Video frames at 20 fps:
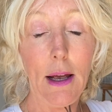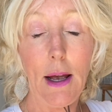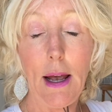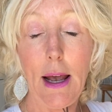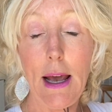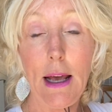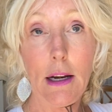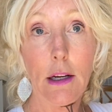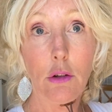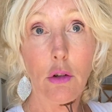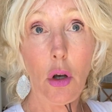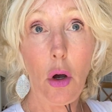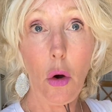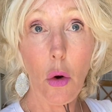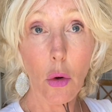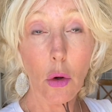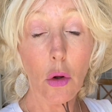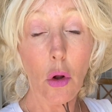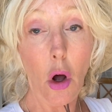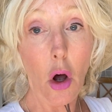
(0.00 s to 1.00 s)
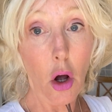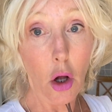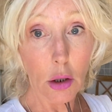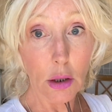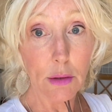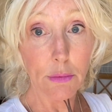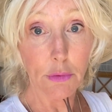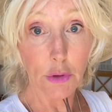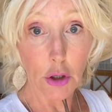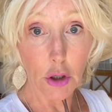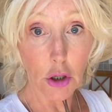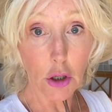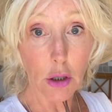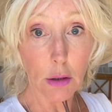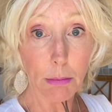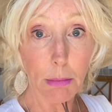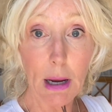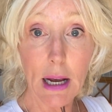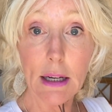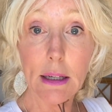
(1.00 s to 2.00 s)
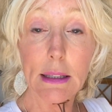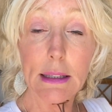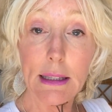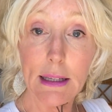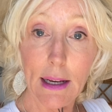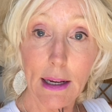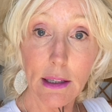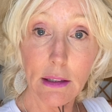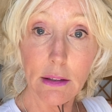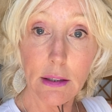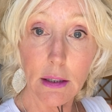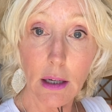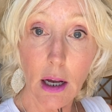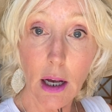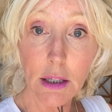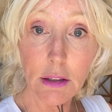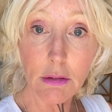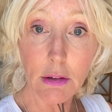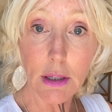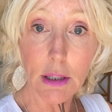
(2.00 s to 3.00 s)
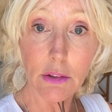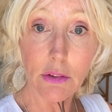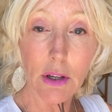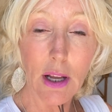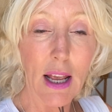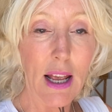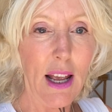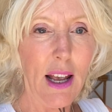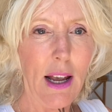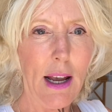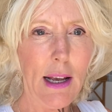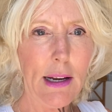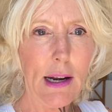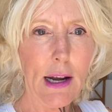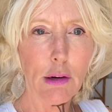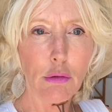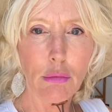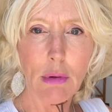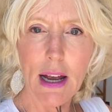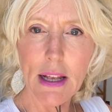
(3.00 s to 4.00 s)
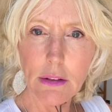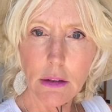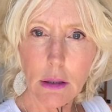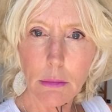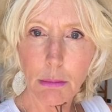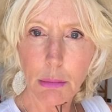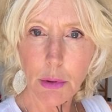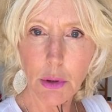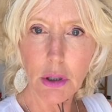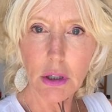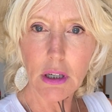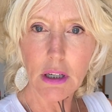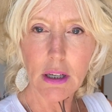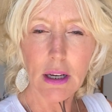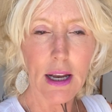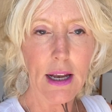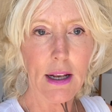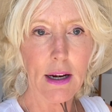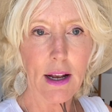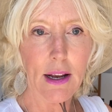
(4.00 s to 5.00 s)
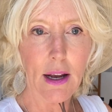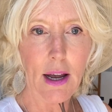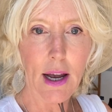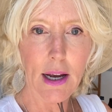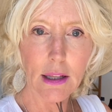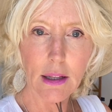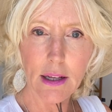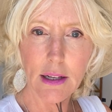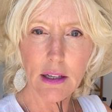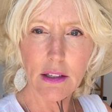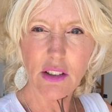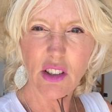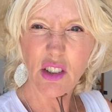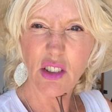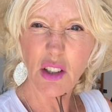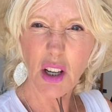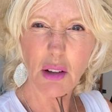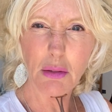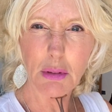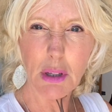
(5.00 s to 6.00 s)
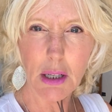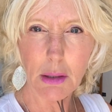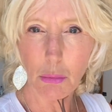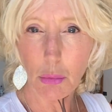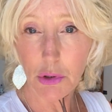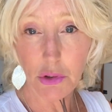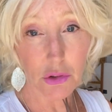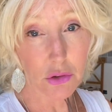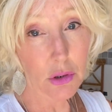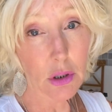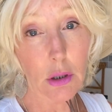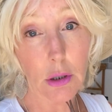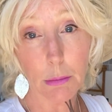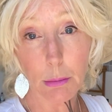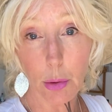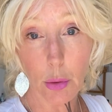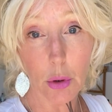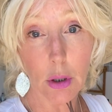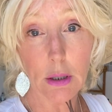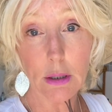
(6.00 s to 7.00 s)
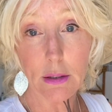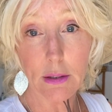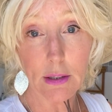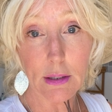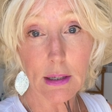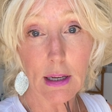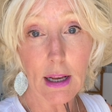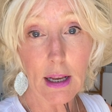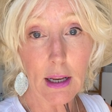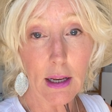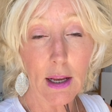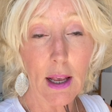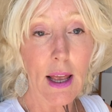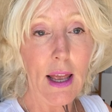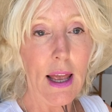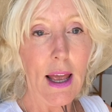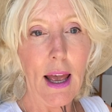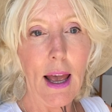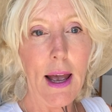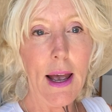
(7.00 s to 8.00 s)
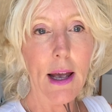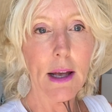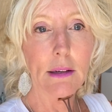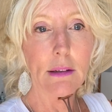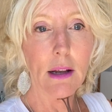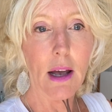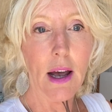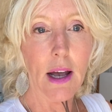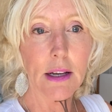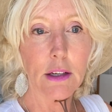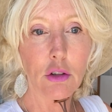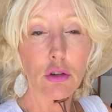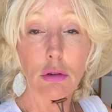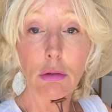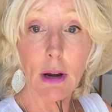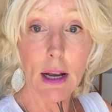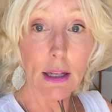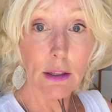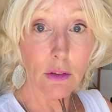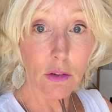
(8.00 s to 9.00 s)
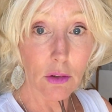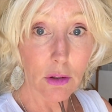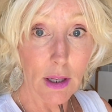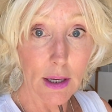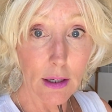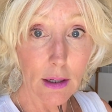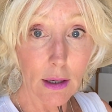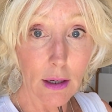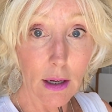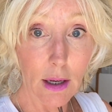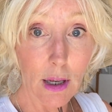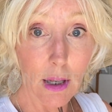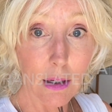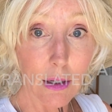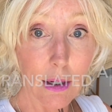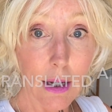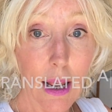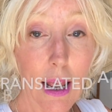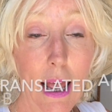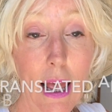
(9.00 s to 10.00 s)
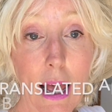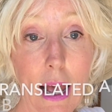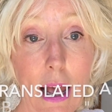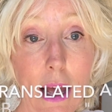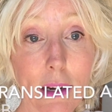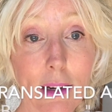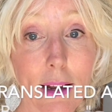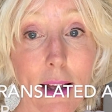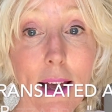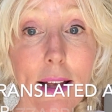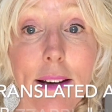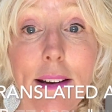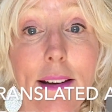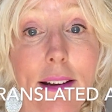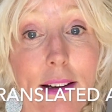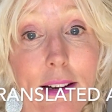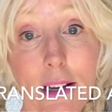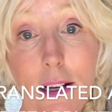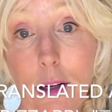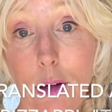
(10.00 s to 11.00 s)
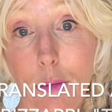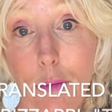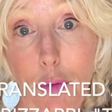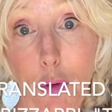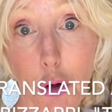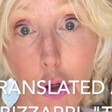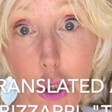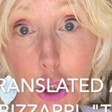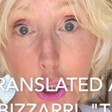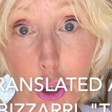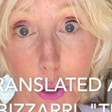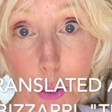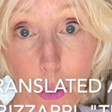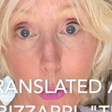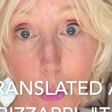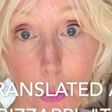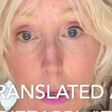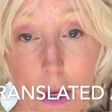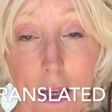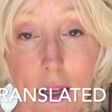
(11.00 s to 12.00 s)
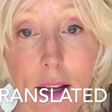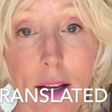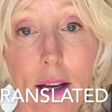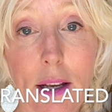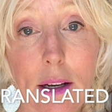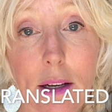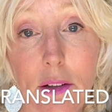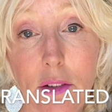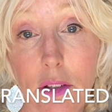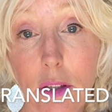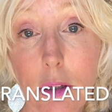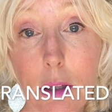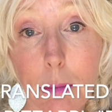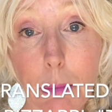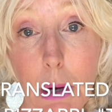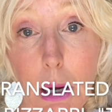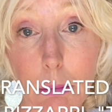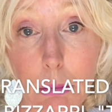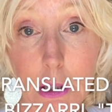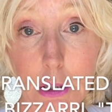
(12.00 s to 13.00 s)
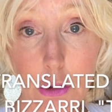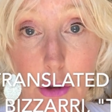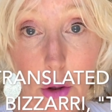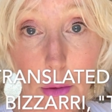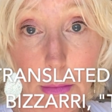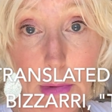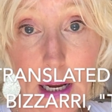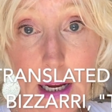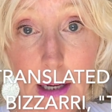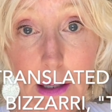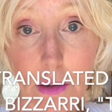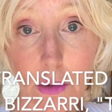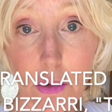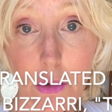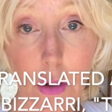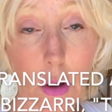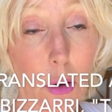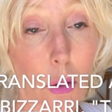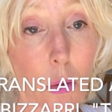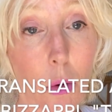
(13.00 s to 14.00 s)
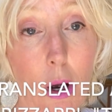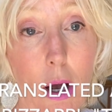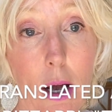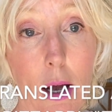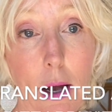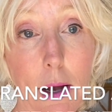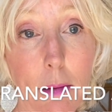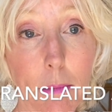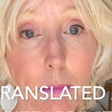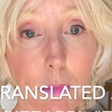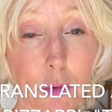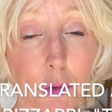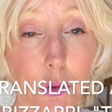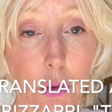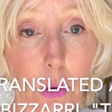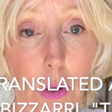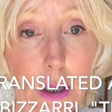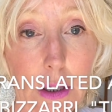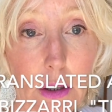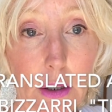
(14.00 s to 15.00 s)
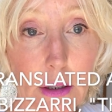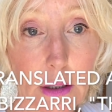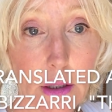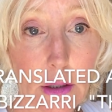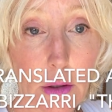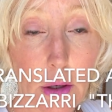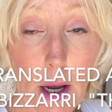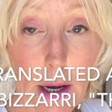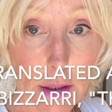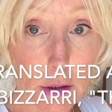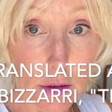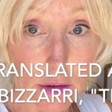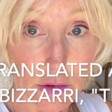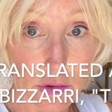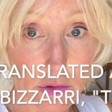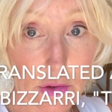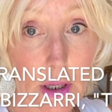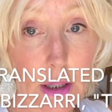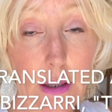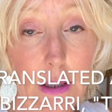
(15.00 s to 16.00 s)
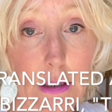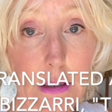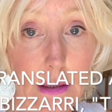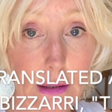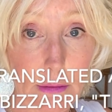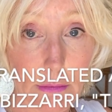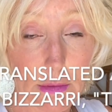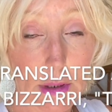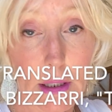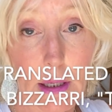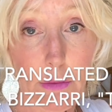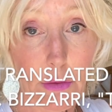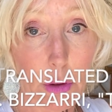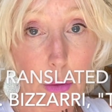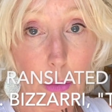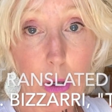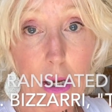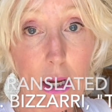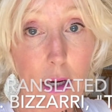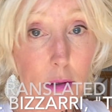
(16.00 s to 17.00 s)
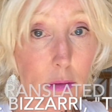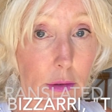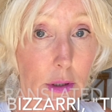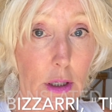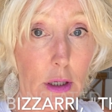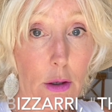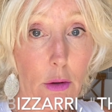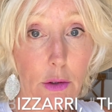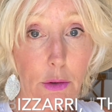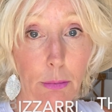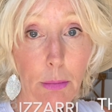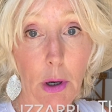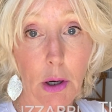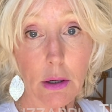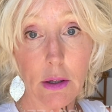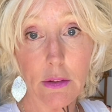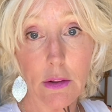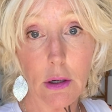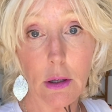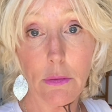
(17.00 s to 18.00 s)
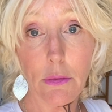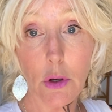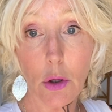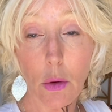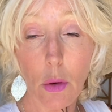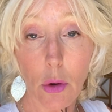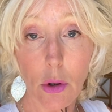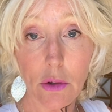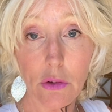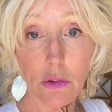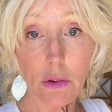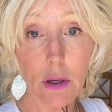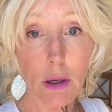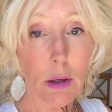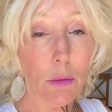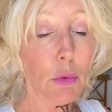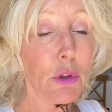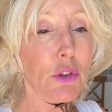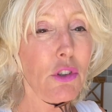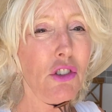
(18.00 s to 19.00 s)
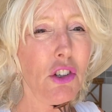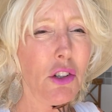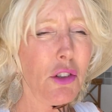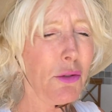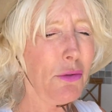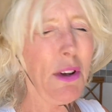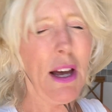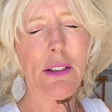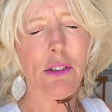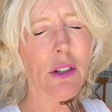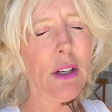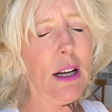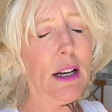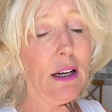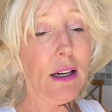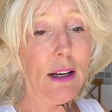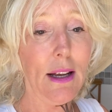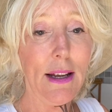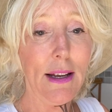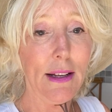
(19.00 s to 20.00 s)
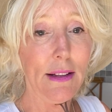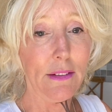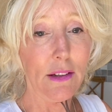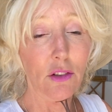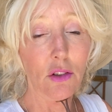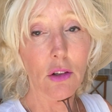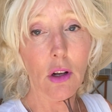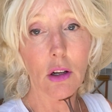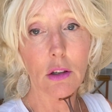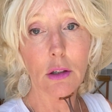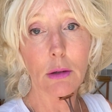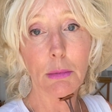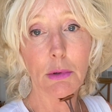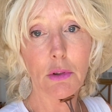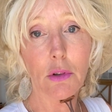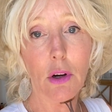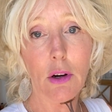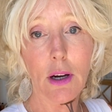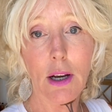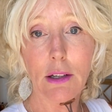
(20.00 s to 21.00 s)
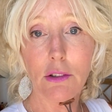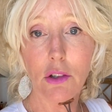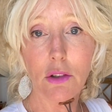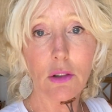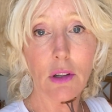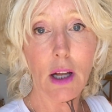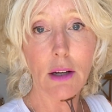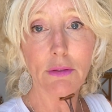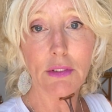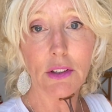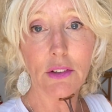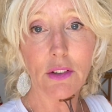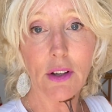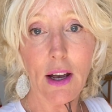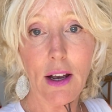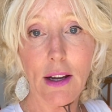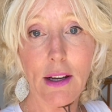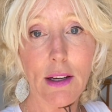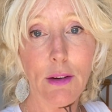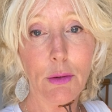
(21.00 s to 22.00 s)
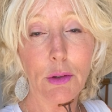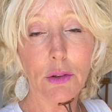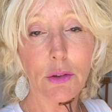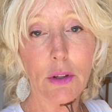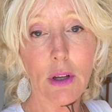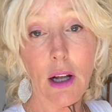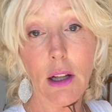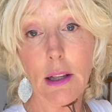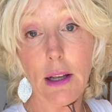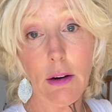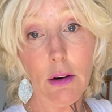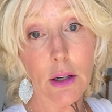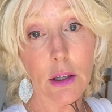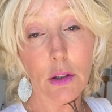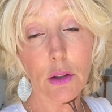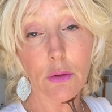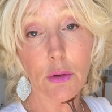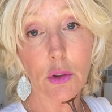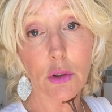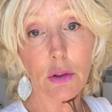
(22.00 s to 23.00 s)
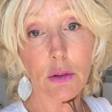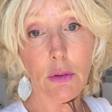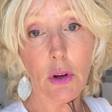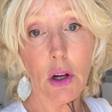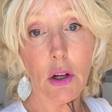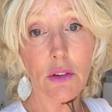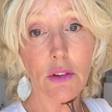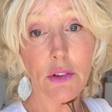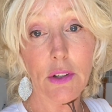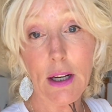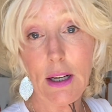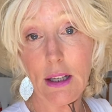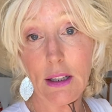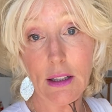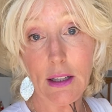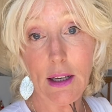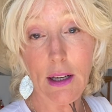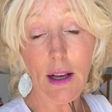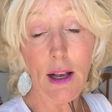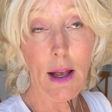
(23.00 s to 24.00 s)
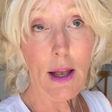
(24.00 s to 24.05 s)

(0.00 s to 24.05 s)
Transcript: and a total olive nerd back in the 1800s. And I read the book, and I highlighted stuff that was still important today, and I translated it and edited it for you. It is in the public domain, so I could sell it and give it away, as part of the course. It was just fascinating. This Dr. Bazzari, I just love this guy. He was hilarious, first of all, and secondly,